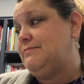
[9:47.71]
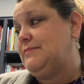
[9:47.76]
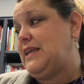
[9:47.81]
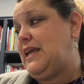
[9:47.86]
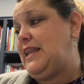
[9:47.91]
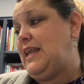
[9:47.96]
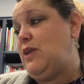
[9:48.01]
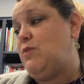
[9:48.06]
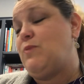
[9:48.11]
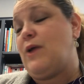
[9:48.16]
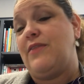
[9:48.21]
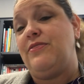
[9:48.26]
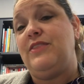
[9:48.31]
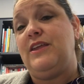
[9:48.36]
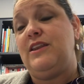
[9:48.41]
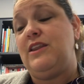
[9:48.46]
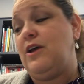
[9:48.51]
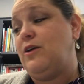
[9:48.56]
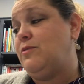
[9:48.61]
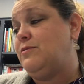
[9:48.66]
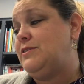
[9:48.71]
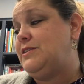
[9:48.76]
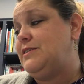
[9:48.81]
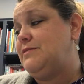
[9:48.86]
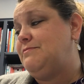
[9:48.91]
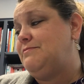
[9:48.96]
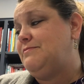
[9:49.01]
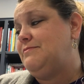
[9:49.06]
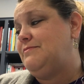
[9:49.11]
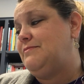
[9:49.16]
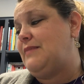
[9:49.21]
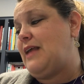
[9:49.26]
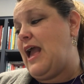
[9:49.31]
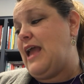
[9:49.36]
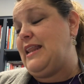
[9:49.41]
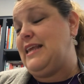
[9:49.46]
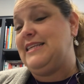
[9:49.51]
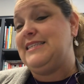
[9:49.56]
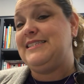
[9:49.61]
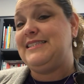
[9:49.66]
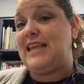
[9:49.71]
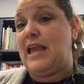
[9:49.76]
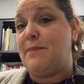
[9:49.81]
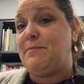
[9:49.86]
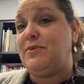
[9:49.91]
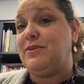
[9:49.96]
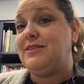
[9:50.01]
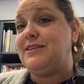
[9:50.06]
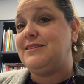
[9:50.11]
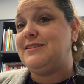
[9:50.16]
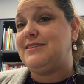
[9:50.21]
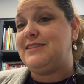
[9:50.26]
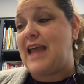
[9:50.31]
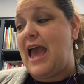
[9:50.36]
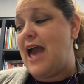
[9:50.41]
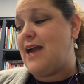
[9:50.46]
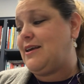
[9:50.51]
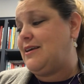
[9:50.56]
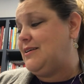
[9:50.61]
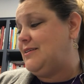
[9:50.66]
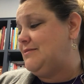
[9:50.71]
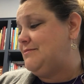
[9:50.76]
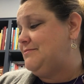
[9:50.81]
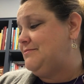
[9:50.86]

and he read the note, and he sampled the snack.